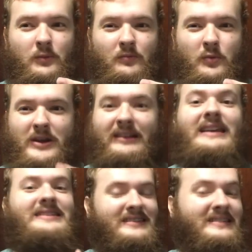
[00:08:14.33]
really
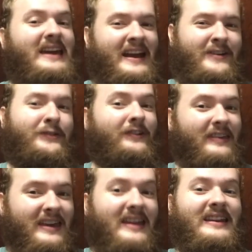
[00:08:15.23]
didn't care for
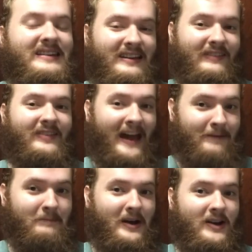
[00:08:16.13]
the ending
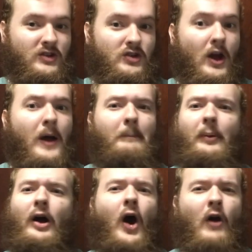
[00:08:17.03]
that much
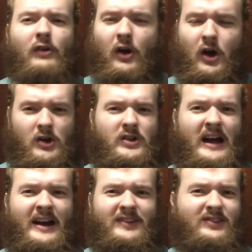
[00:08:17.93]
but overall,
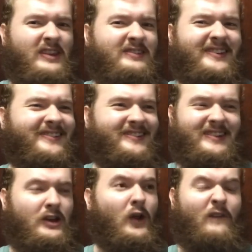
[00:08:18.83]
guys, this is
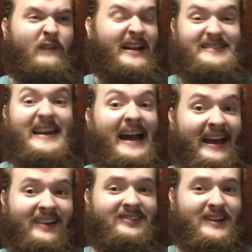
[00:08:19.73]
still a
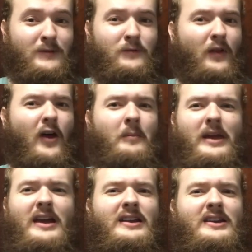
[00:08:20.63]
fantastic film.
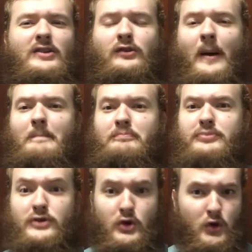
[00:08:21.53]
It is
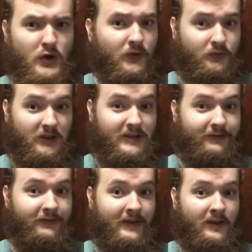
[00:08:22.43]
beautifully
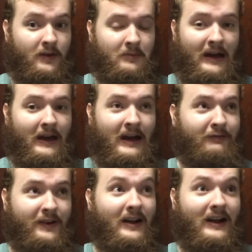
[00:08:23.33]
filmed. I, I,
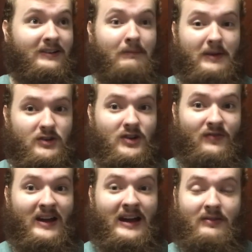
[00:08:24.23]
forgot to mention
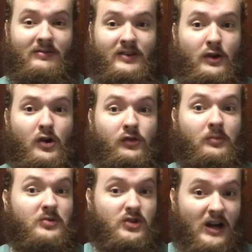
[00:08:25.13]
that. There are
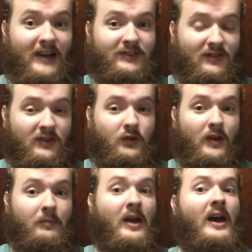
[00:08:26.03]
some shots in this film